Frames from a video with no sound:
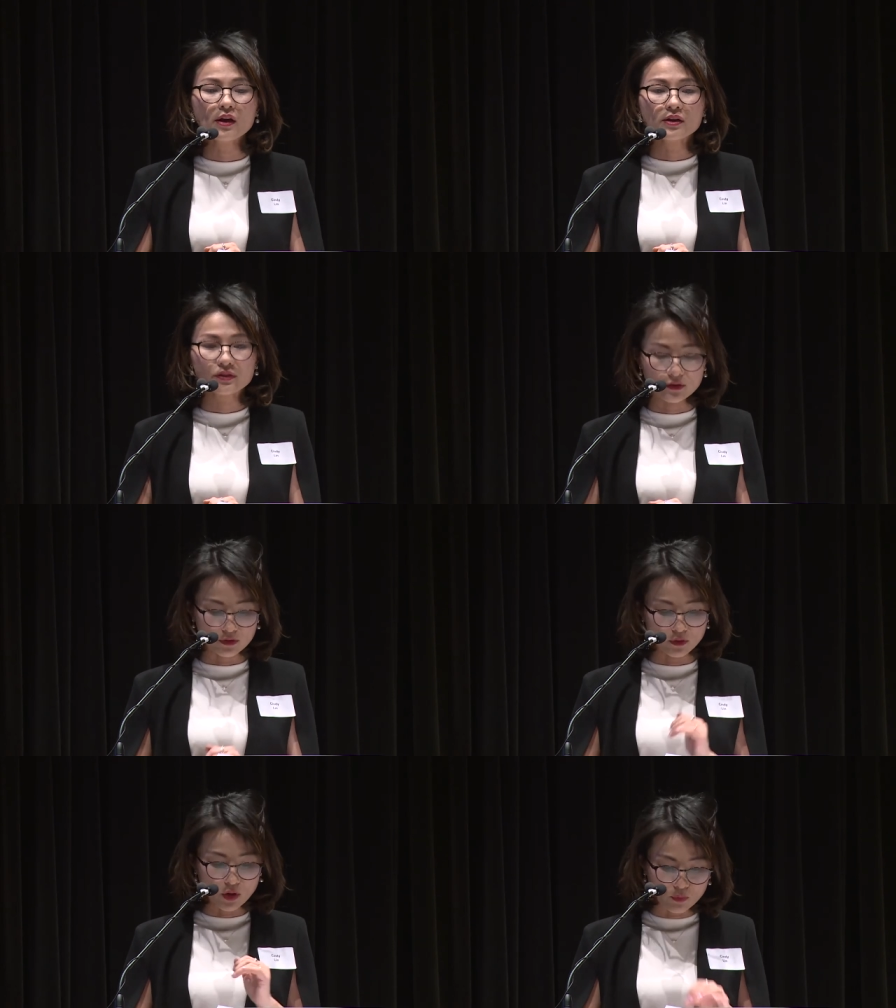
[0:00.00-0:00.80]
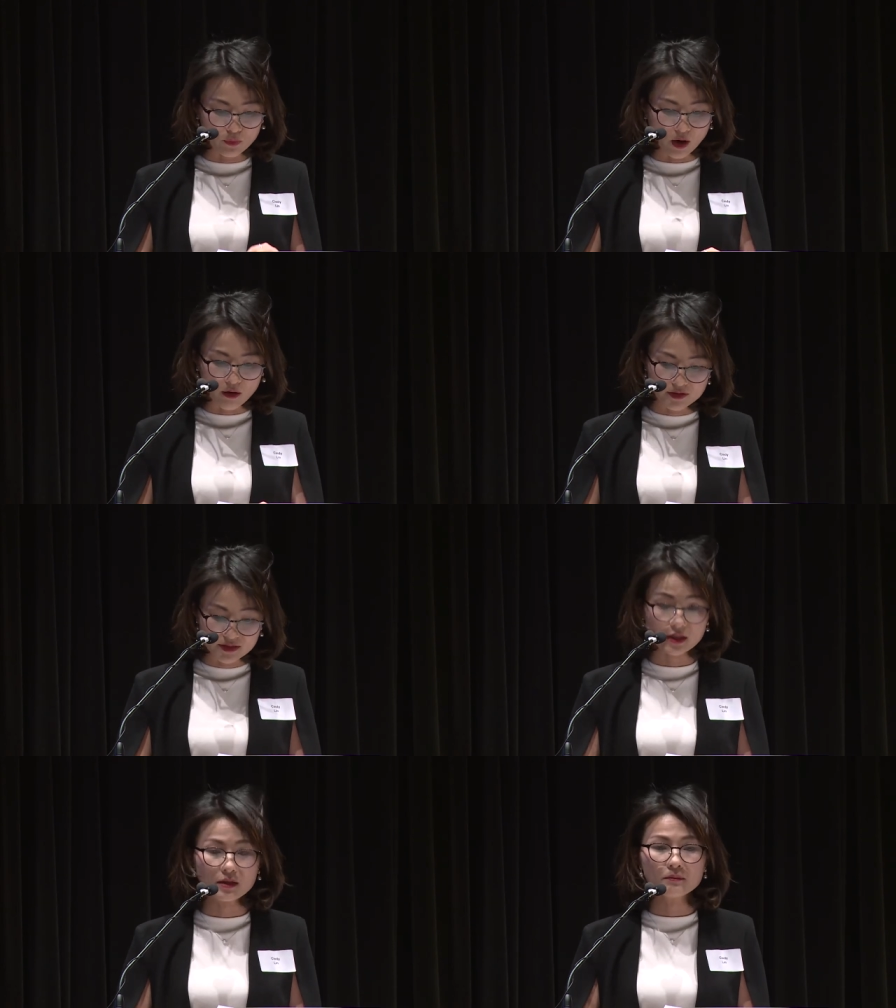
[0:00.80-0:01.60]
So our
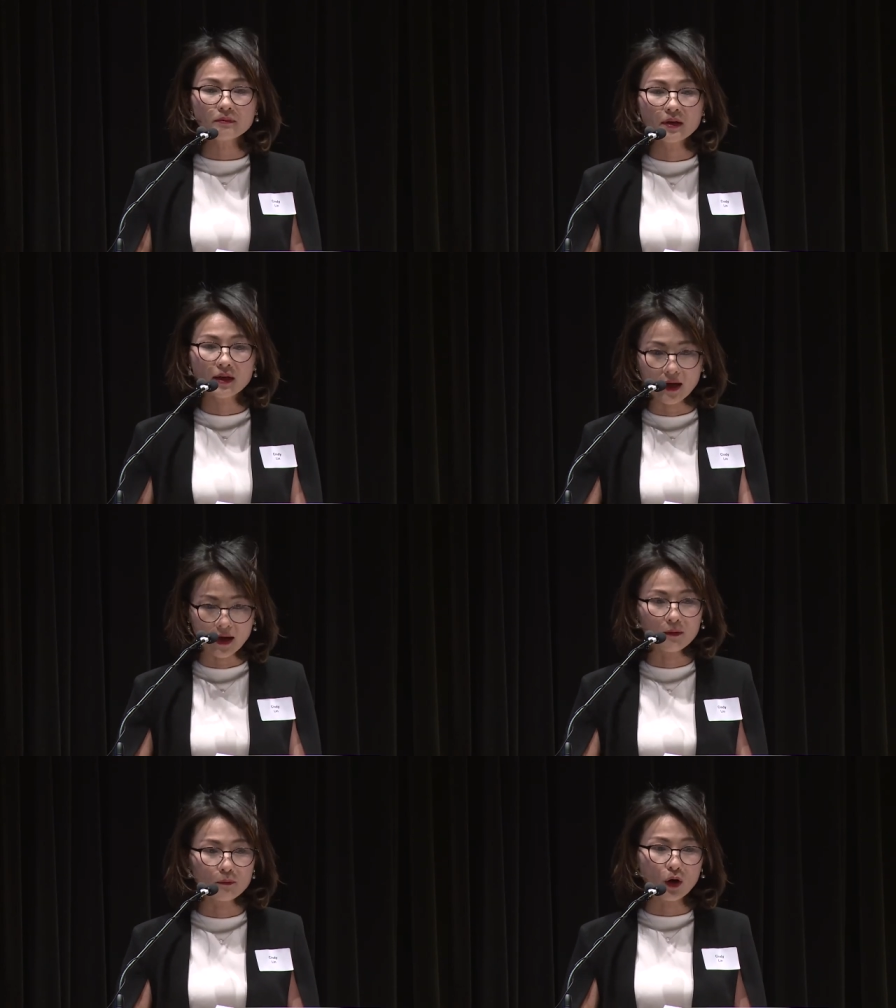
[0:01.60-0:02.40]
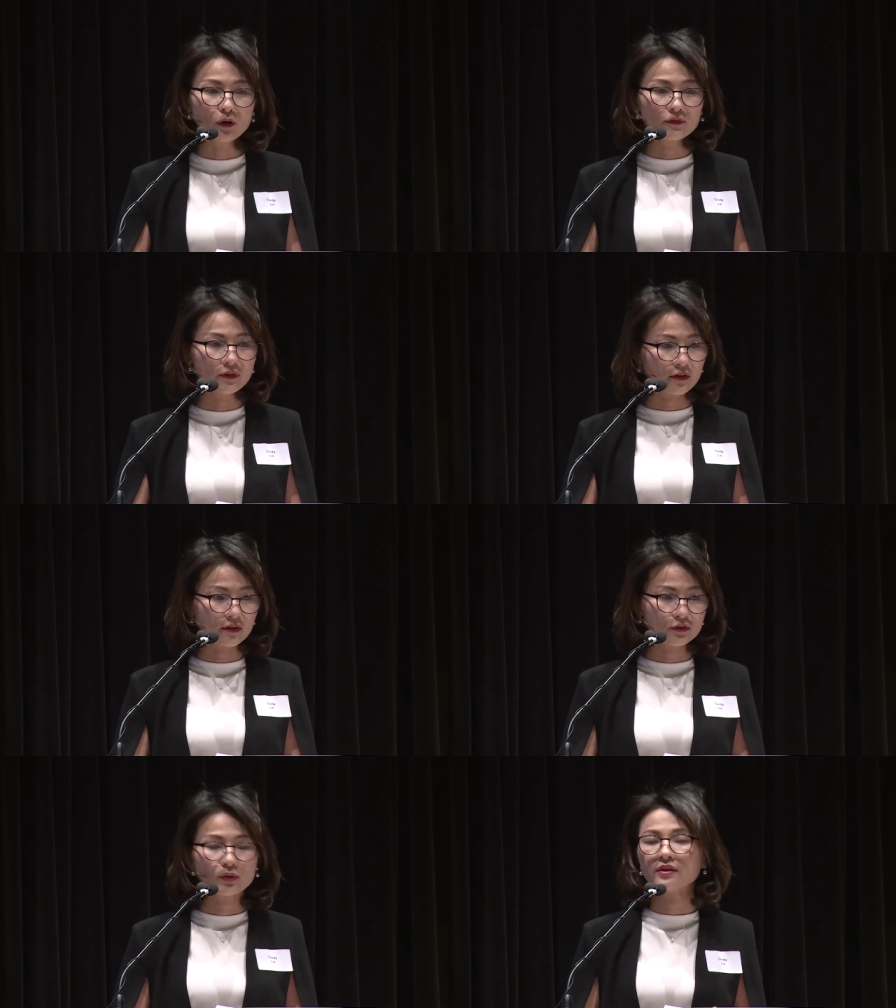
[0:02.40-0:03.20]
team, um,
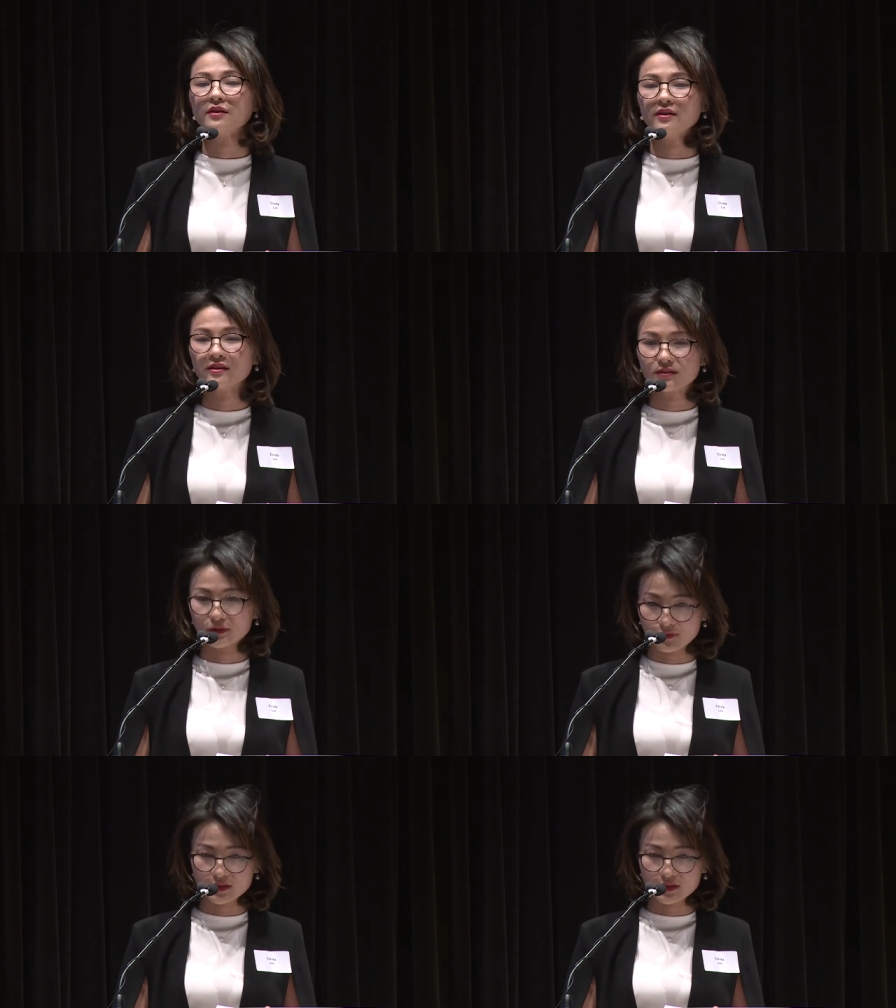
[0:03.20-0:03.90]
over 20 years of